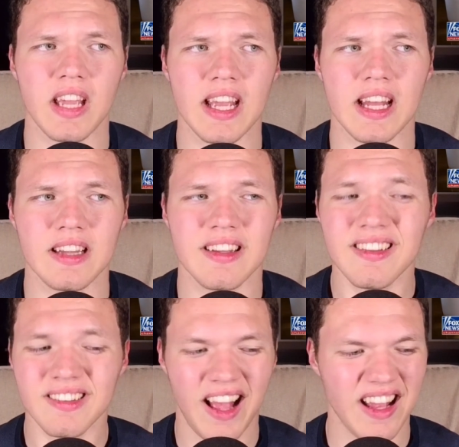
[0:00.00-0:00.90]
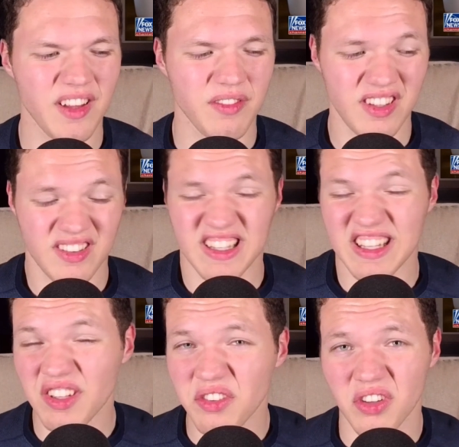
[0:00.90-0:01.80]
And this kind of just
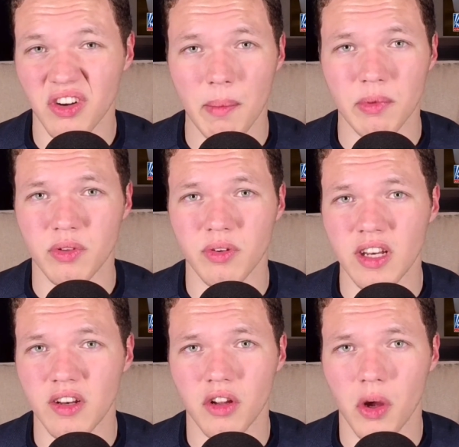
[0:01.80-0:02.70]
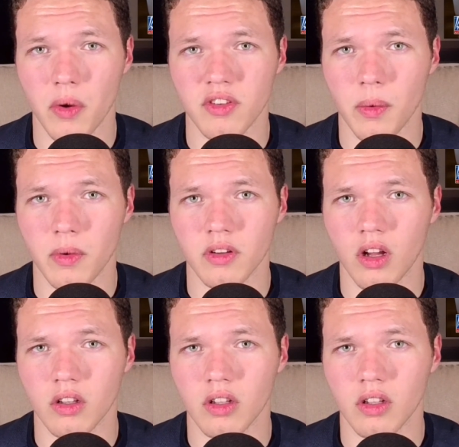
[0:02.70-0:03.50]
kills her opportunity to go on